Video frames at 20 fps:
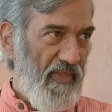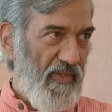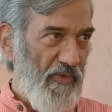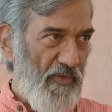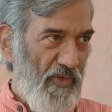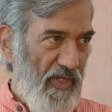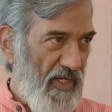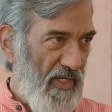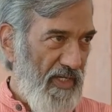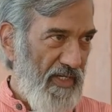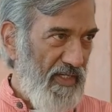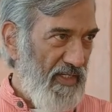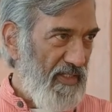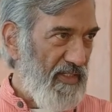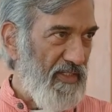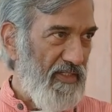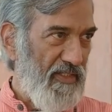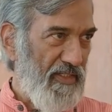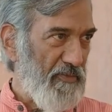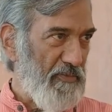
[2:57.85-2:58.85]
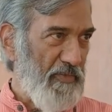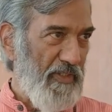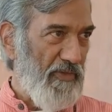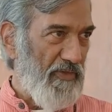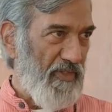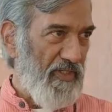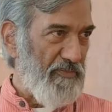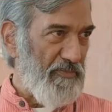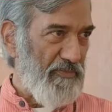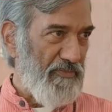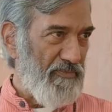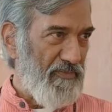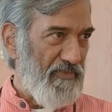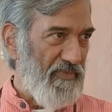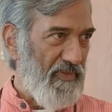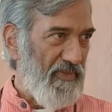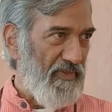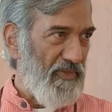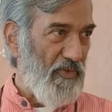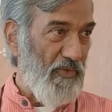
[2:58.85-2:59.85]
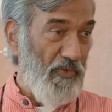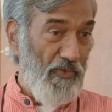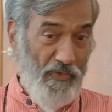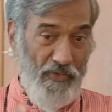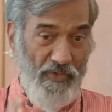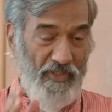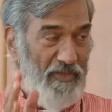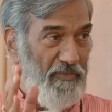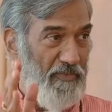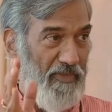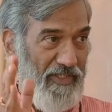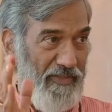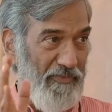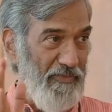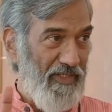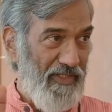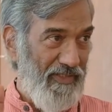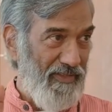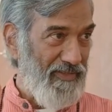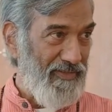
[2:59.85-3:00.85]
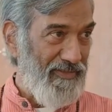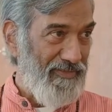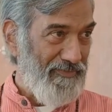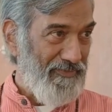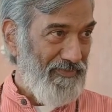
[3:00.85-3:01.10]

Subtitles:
You hardly hear about him the whole of the Mahabharata.